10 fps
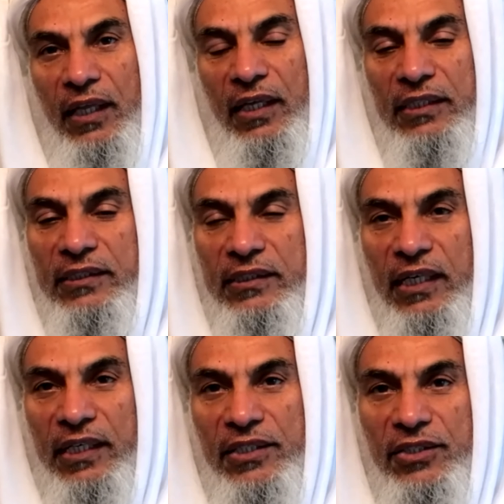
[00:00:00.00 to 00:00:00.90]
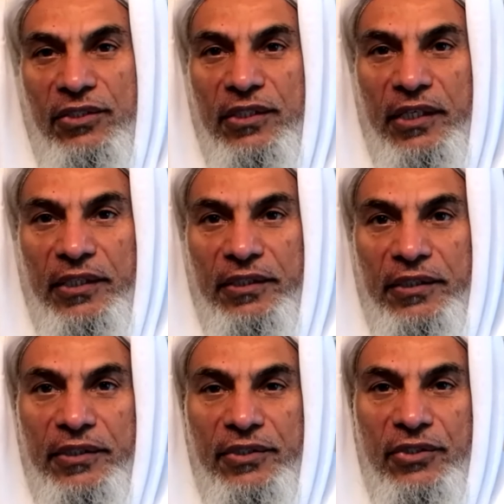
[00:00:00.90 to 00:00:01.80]
a science that
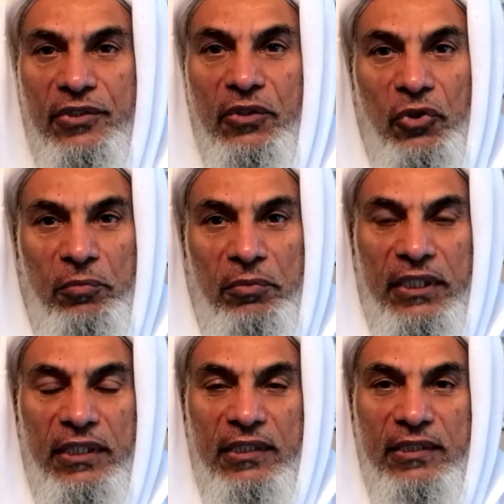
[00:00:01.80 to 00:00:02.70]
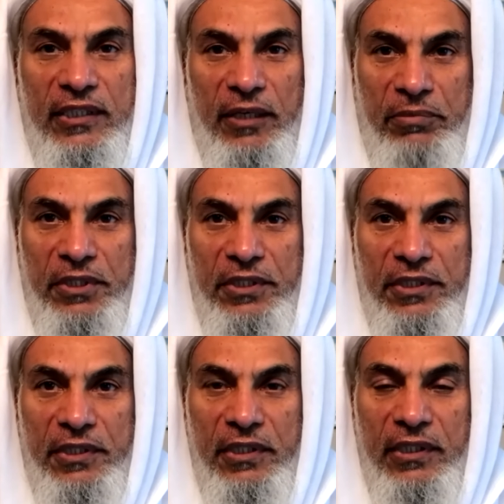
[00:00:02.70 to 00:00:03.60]
is globally
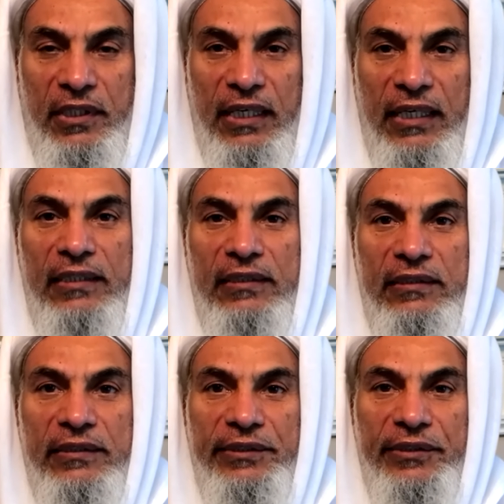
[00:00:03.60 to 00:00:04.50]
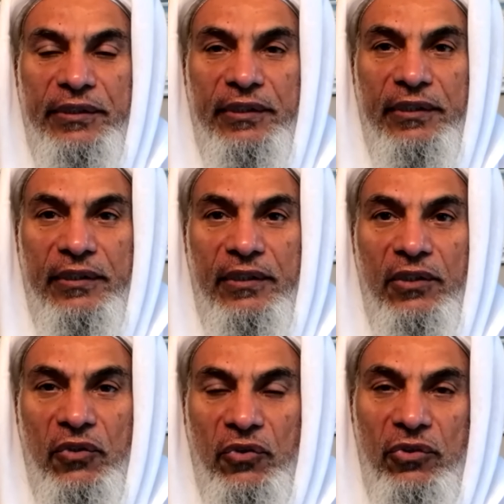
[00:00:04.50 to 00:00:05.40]
accepted as the
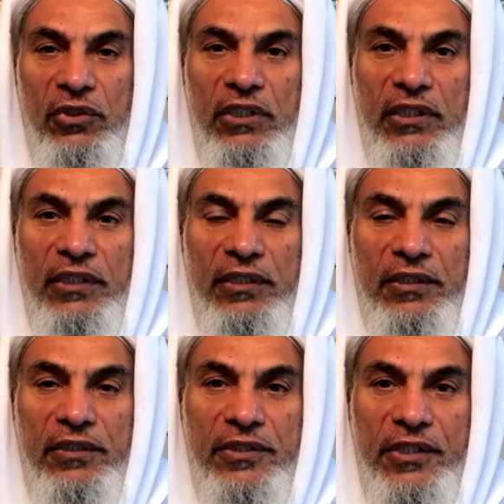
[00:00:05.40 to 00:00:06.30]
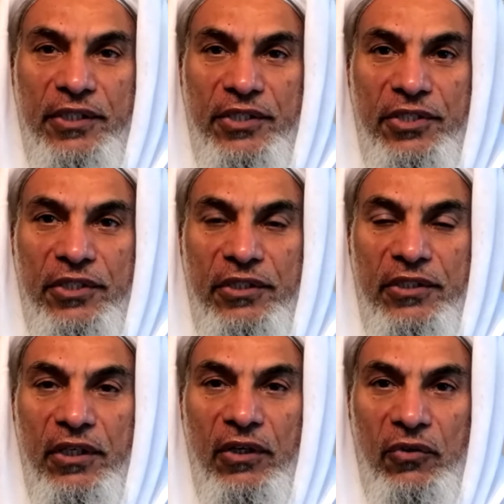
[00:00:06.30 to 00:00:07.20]
only tradition,
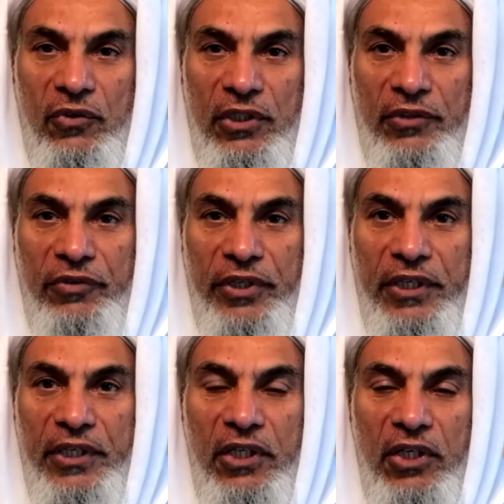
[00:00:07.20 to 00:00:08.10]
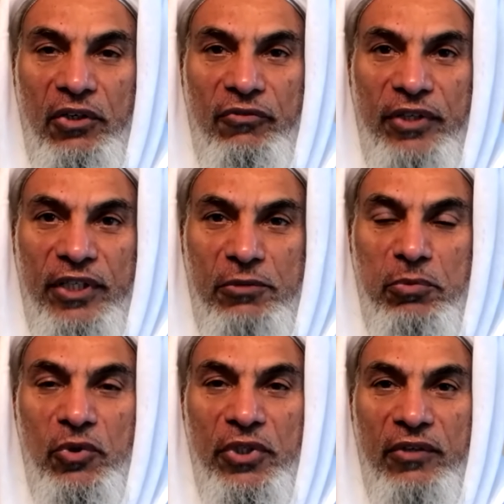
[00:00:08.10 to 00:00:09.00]
the only way of
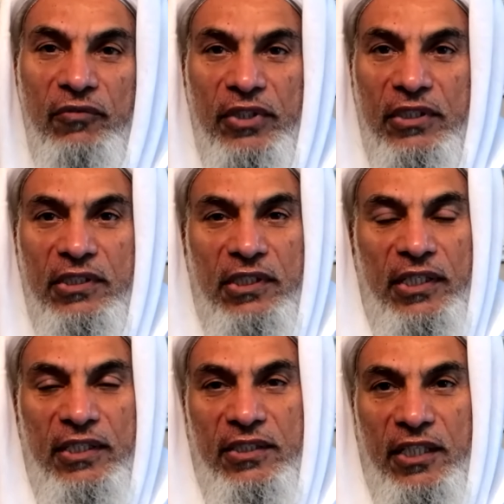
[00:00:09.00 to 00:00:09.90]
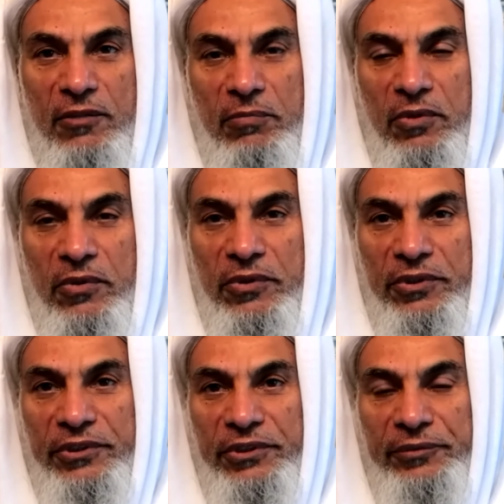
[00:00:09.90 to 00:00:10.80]
exploring what science
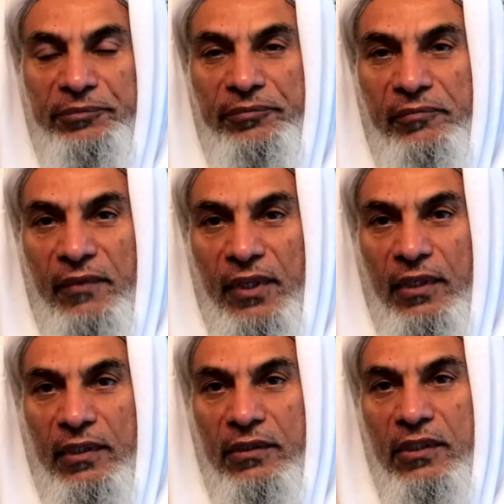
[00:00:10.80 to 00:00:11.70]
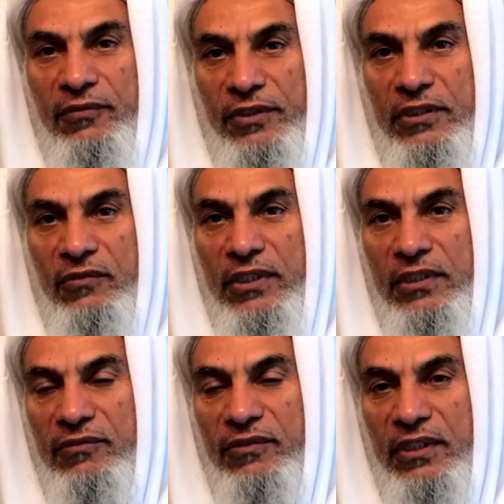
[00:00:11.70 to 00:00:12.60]
explores. So the first
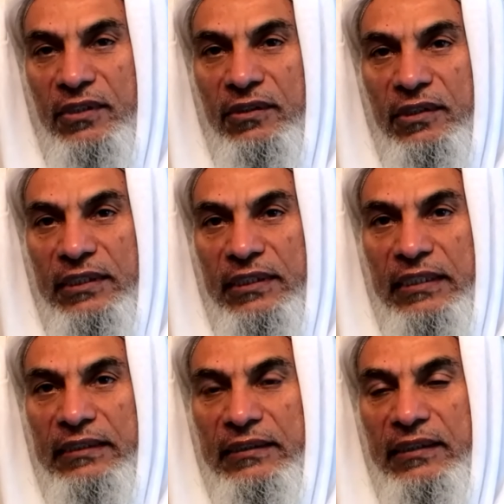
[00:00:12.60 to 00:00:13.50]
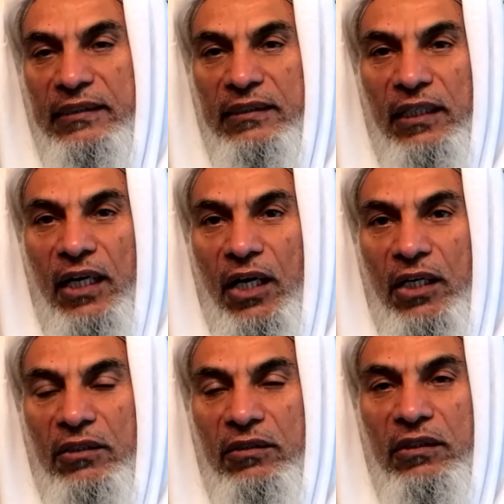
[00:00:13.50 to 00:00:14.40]
question we are going to discuss is
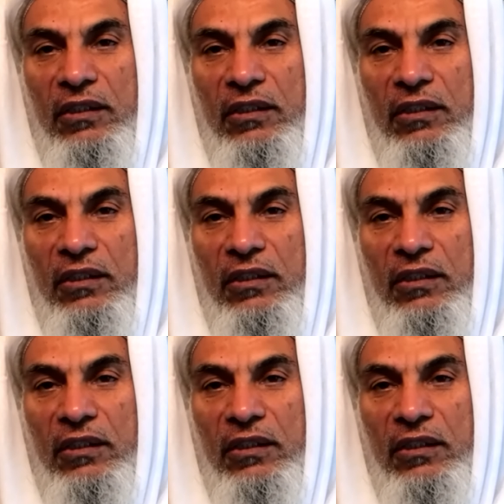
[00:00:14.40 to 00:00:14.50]
how